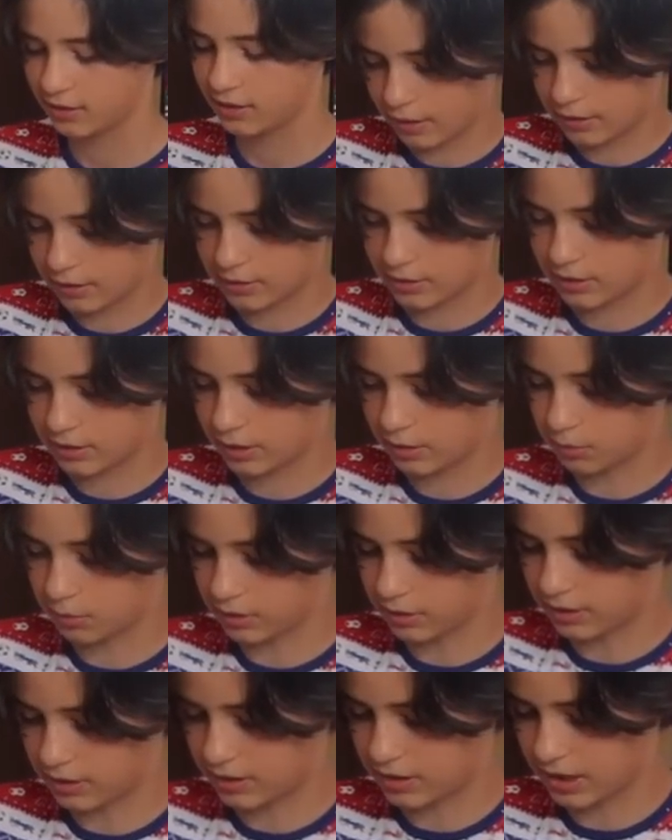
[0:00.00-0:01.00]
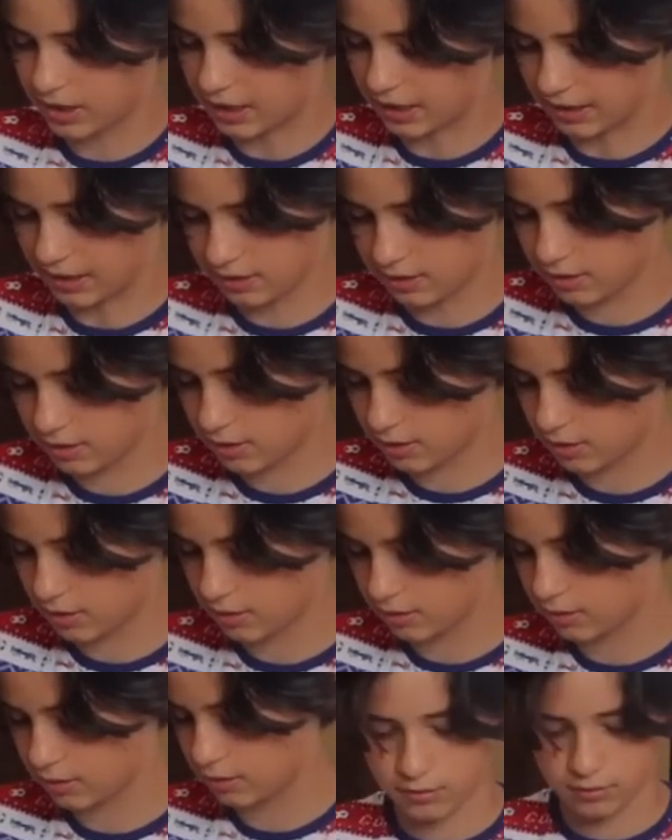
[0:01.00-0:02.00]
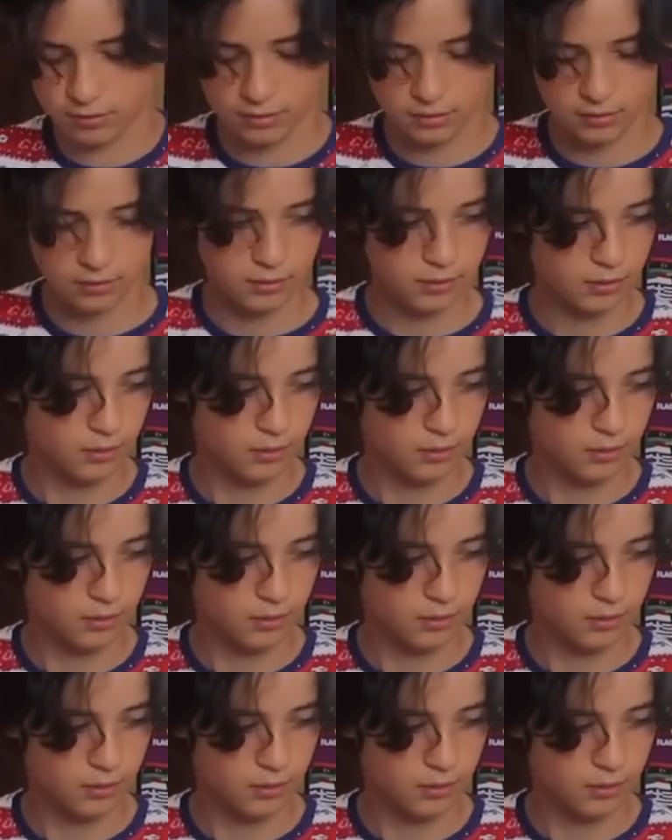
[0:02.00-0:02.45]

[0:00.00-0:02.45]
Let's see what this is. That's